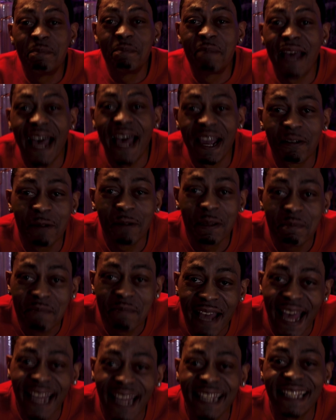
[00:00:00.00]
back, we
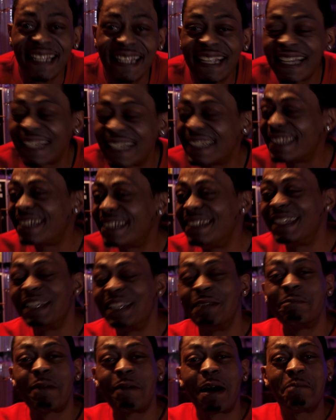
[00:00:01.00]
back again.
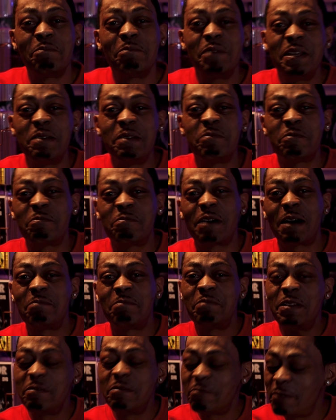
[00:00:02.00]
My people, my
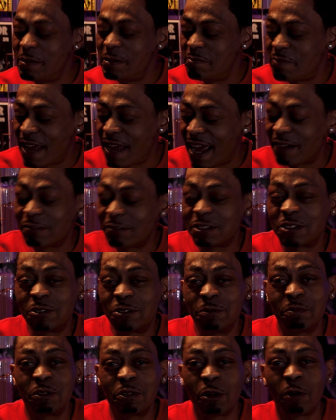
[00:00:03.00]
people, we back with
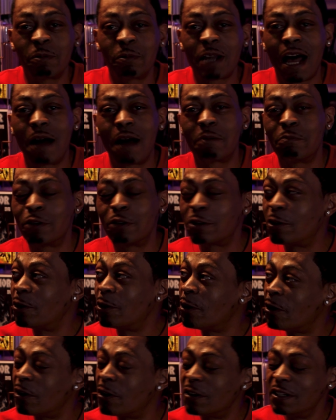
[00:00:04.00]
Super Dope Comic Book
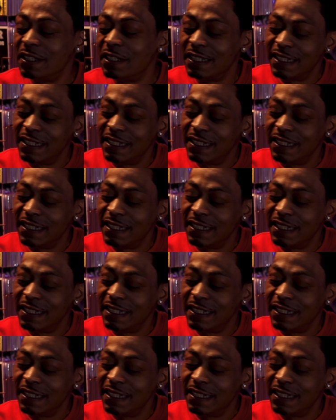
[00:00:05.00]
Hall.